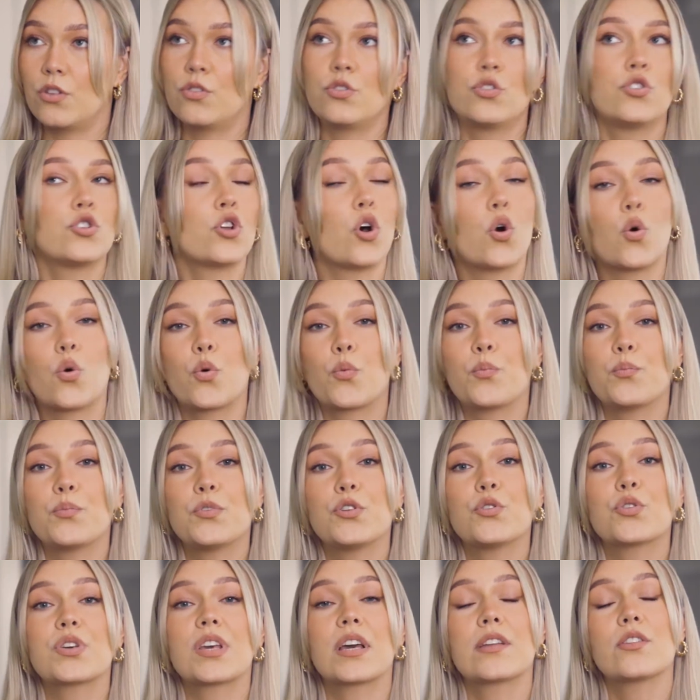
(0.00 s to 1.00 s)
No,
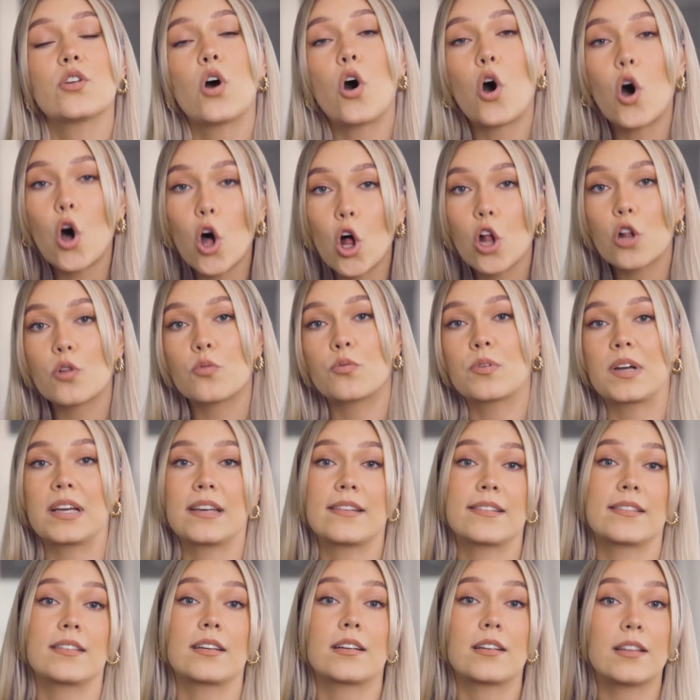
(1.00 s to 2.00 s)
you can
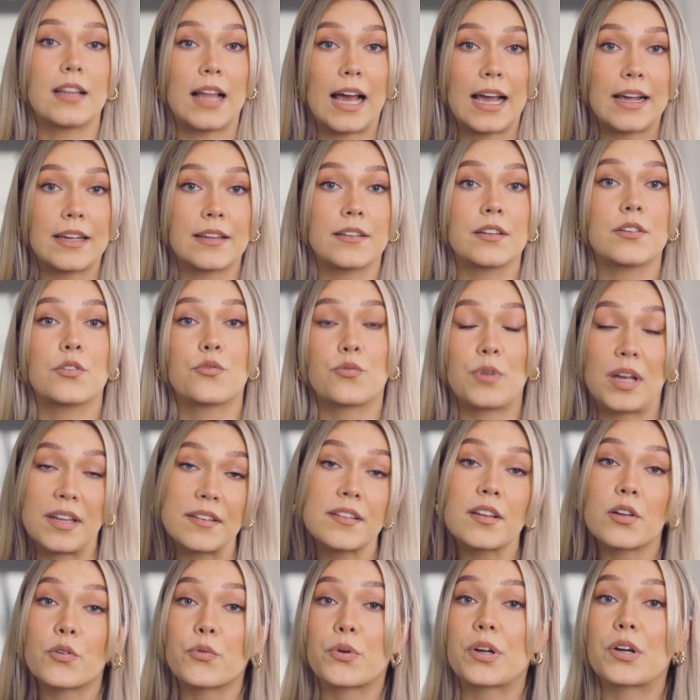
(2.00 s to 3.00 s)
always decline
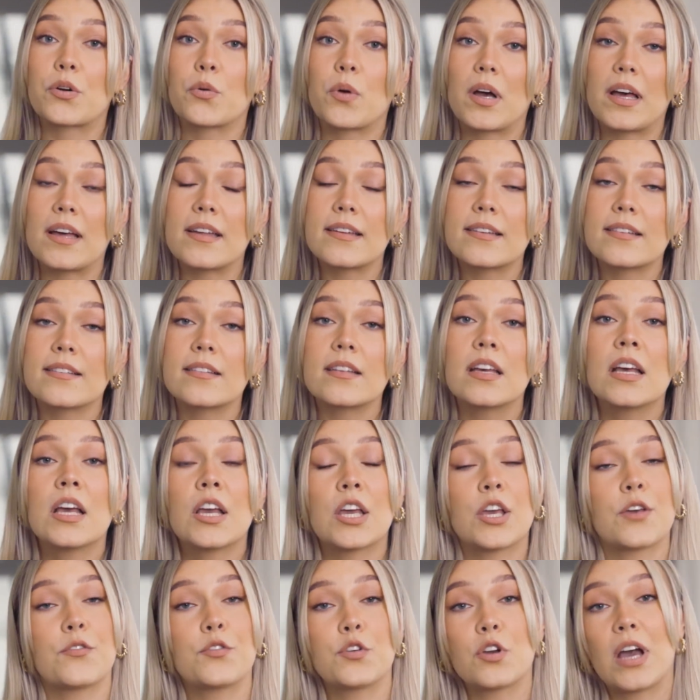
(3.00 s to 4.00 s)
rental request
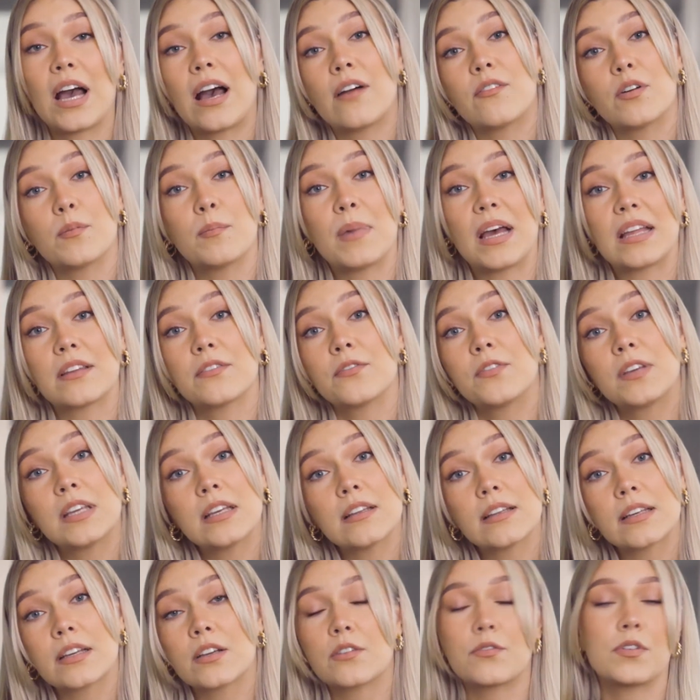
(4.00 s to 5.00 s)
if you have a bad
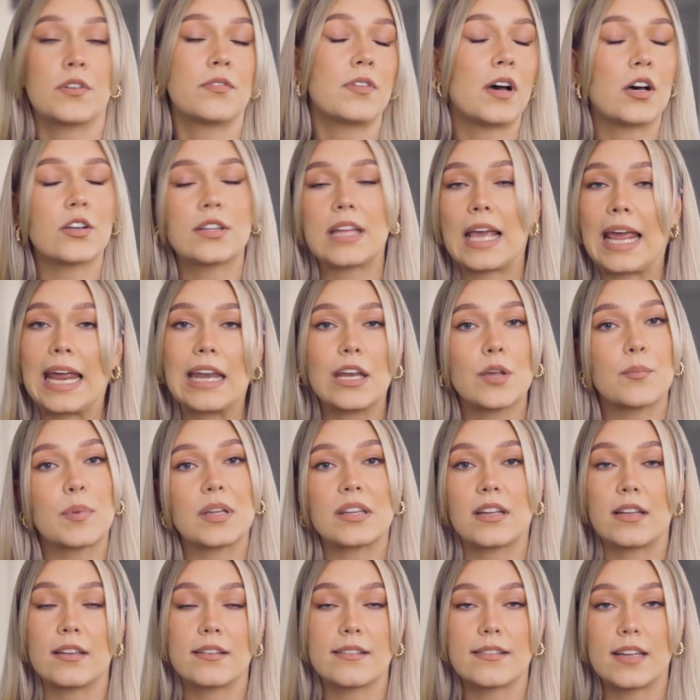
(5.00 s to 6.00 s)
feeling without any
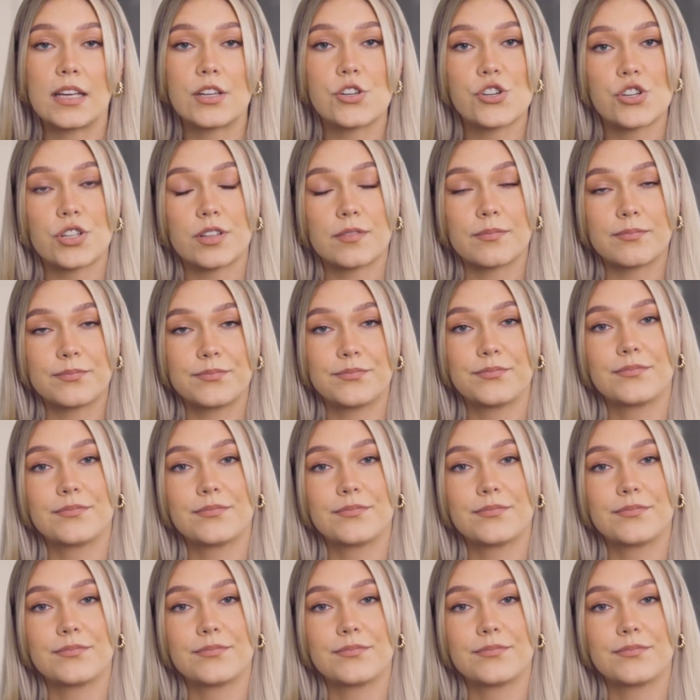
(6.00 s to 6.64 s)
penalization.